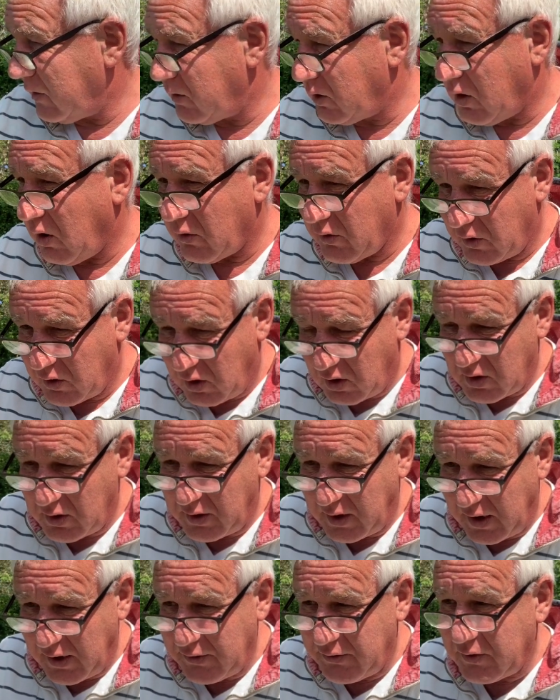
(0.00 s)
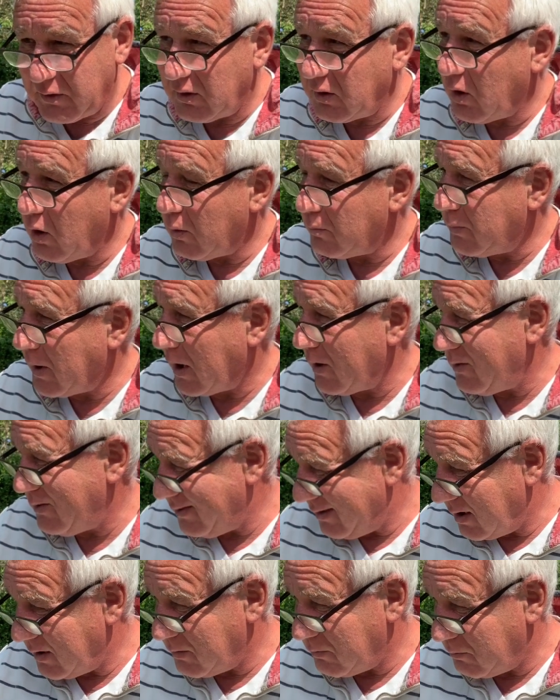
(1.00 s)
gone on holidays and got a boat
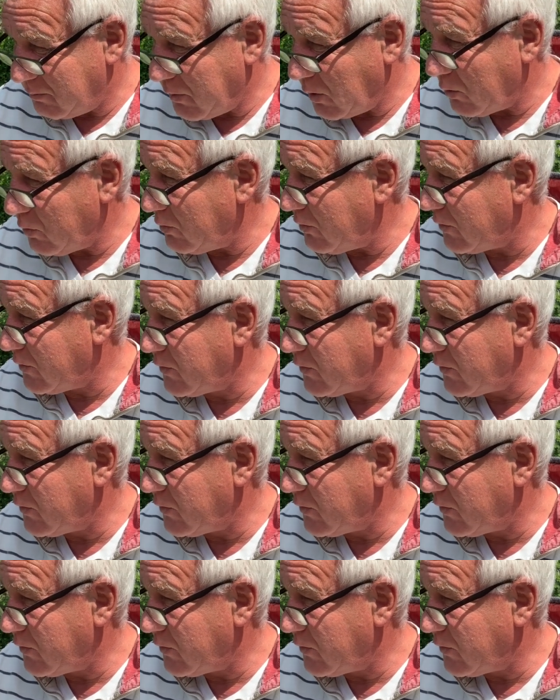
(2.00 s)
and bought